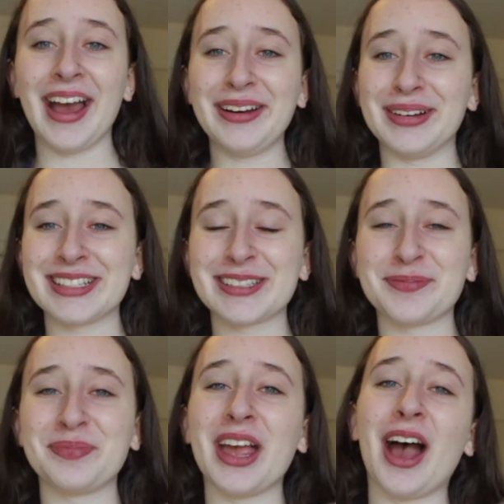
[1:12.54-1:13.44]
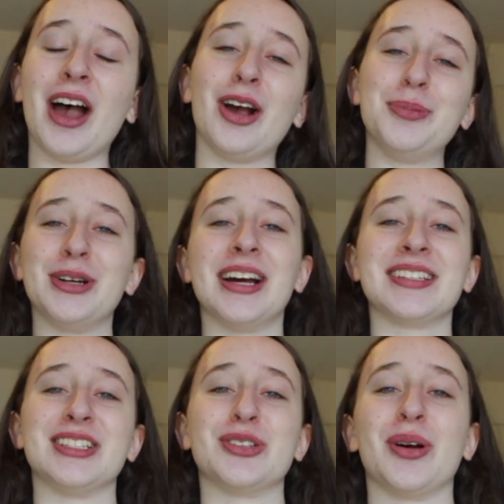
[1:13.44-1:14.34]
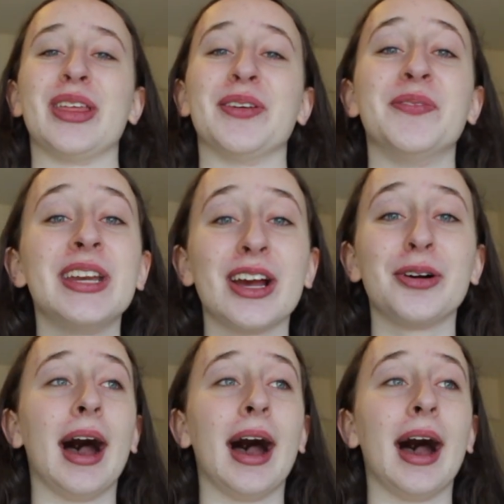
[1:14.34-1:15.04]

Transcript: Anyways, I hope you guys enjoy the video.